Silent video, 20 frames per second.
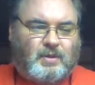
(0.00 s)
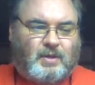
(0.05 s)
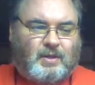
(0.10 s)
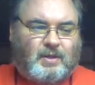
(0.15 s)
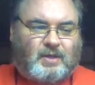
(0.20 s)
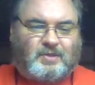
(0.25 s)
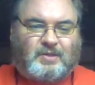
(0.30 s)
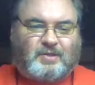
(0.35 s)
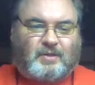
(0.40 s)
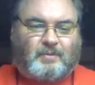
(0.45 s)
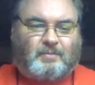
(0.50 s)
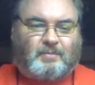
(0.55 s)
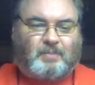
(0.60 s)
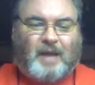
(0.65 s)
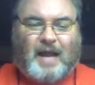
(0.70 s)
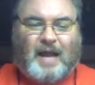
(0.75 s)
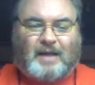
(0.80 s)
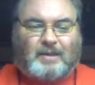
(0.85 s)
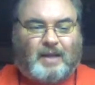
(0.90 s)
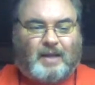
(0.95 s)
because the
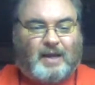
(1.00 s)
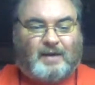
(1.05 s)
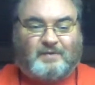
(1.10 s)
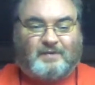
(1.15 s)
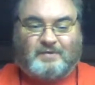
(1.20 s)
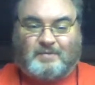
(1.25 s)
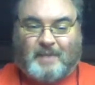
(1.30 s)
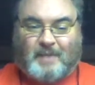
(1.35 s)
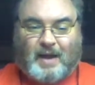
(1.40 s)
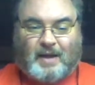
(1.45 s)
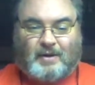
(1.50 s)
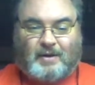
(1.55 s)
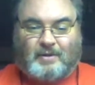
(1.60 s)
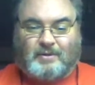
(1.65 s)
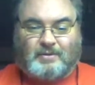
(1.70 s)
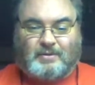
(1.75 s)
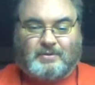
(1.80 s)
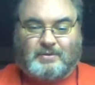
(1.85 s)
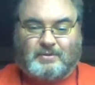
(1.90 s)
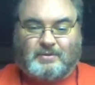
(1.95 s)
Black Lives
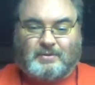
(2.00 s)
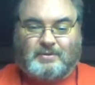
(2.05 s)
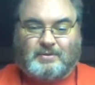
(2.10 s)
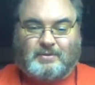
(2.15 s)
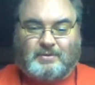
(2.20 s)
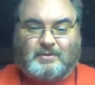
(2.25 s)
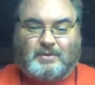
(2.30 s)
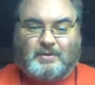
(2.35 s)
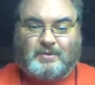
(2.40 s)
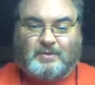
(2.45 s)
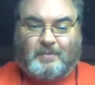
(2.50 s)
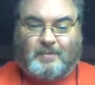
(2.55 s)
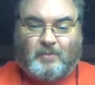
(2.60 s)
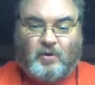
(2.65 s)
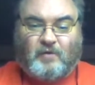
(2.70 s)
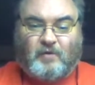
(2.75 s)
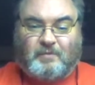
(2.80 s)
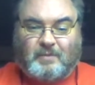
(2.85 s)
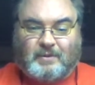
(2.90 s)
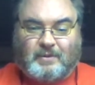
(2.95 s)
Matter is a
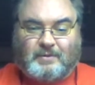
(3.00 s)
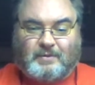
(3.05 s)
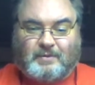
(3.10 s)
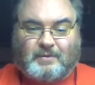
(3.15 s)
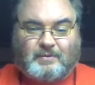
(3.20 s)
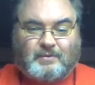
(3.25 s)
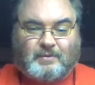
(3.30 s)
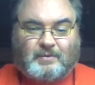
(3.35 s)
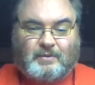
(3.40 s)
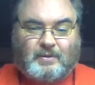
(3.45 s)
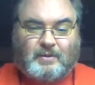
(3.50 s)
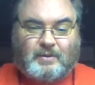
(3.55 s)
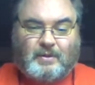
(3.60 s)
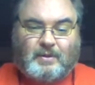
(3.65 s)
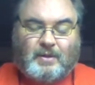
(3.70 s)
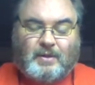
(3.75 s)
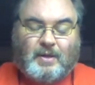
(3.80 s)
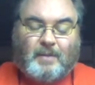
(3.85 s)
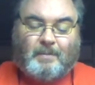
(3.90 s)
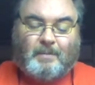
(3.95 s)
movement,
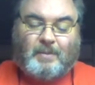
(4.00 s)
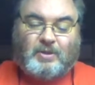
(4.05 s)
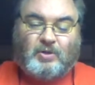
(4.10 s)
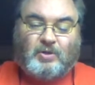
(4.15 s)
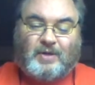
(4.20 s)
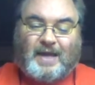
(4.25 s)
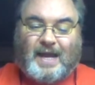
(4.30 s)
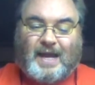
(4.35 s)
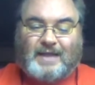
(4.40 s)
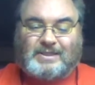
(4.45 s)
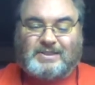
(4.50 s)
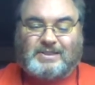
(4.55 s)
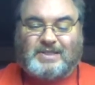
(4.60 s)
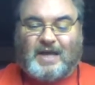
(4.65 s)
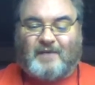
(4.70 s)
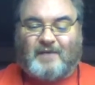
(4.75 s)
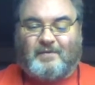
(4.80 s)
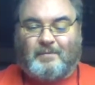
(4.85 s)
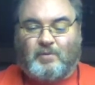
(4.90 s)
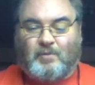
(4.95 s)
but you can't just
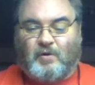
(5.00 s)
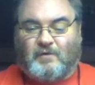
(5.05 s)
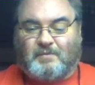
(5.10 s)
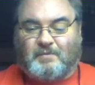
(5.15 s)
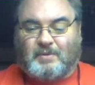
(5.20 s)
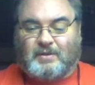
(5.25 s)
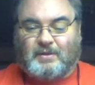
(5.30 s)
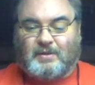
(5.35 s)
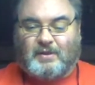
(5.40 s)
have a movement.